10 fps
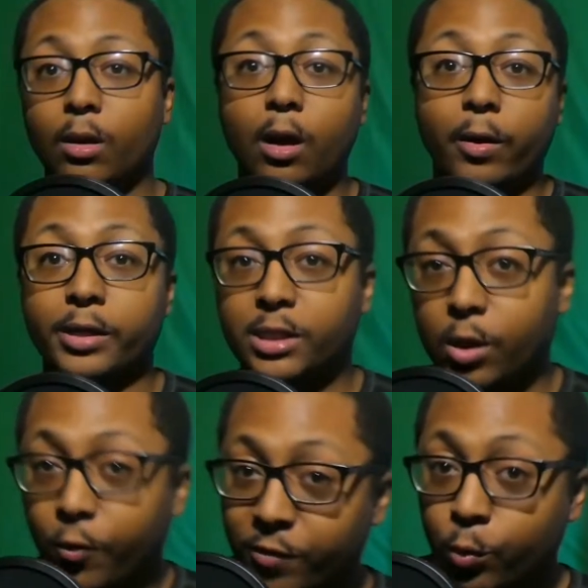Alright,
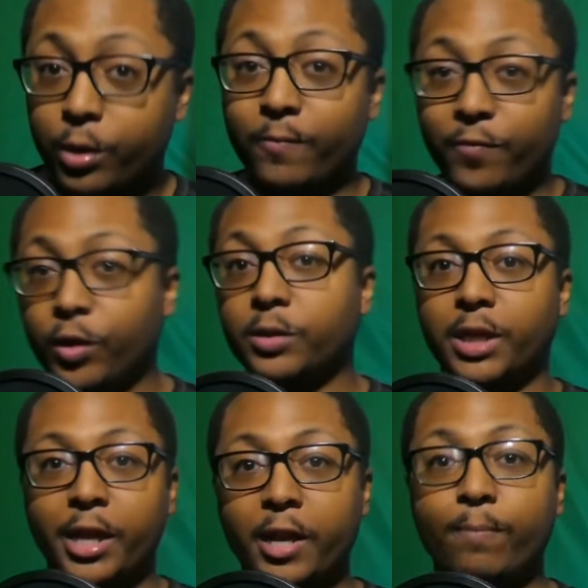so if you were
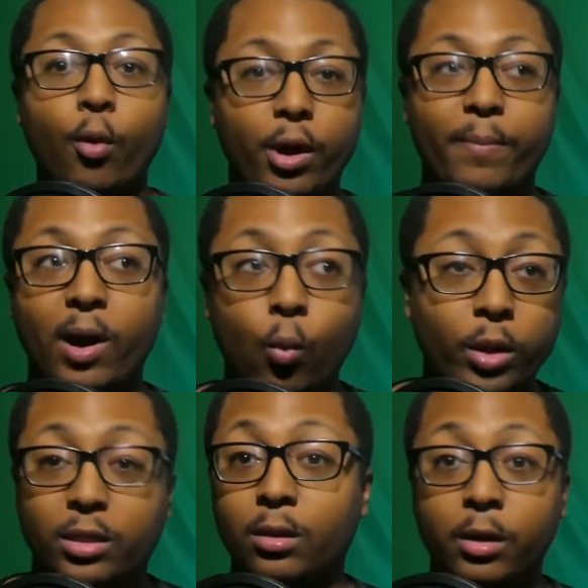confused at any point about
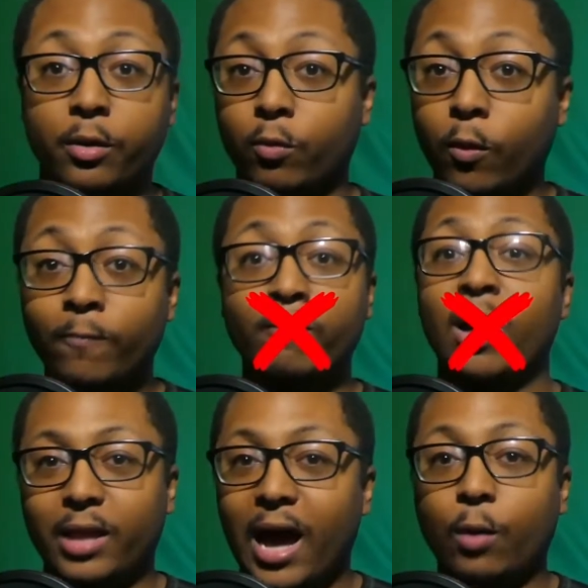what the literal
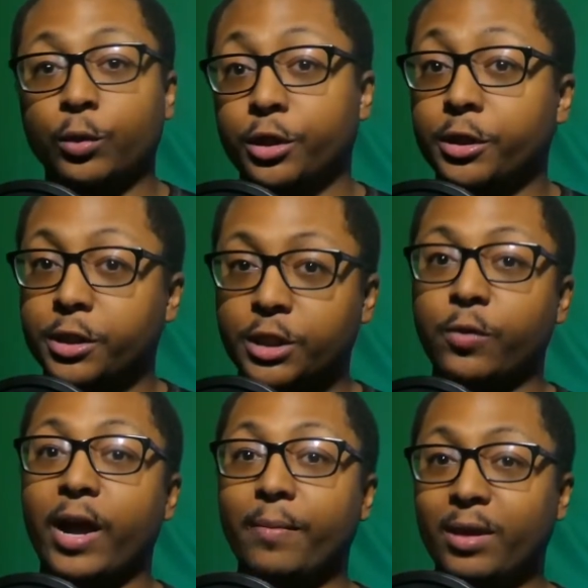I was just
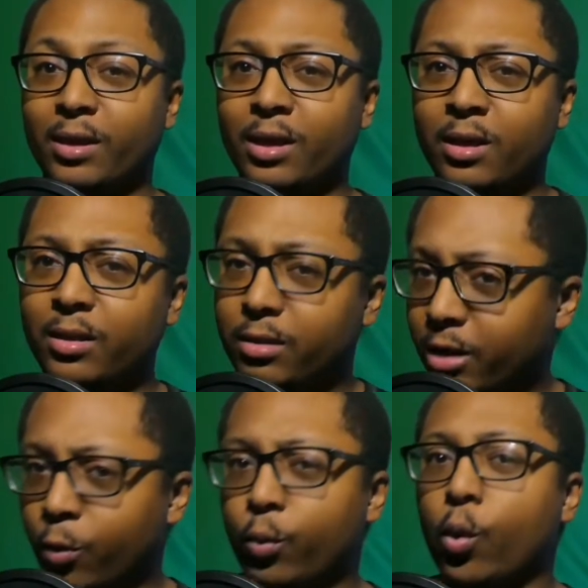describing,
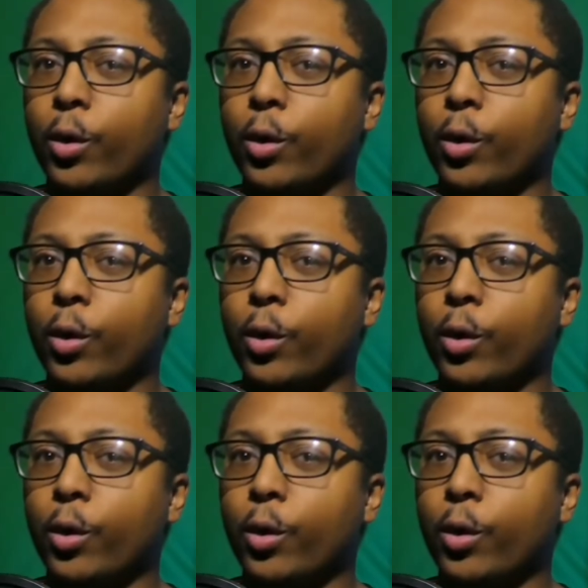don't